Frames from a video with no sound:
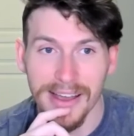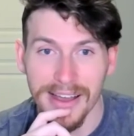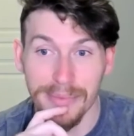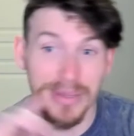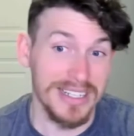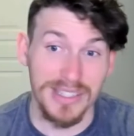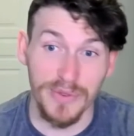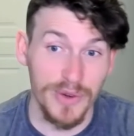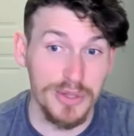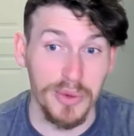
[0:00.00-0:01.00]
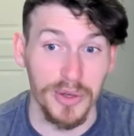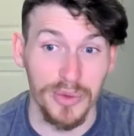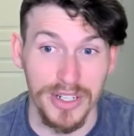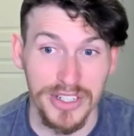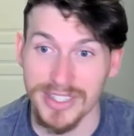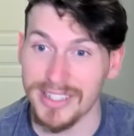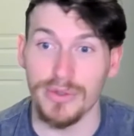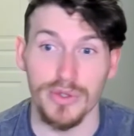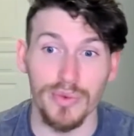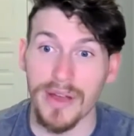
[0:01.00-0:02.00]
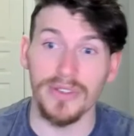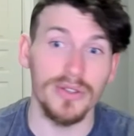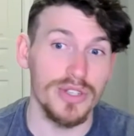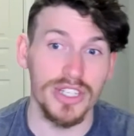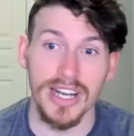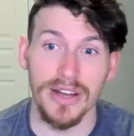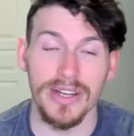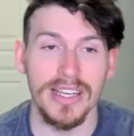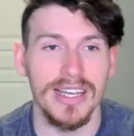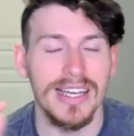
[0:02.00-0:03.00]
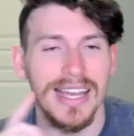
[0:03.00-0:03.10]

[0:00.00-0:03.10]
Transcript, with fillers: uh, because the first one crushed it. It was revolutionary.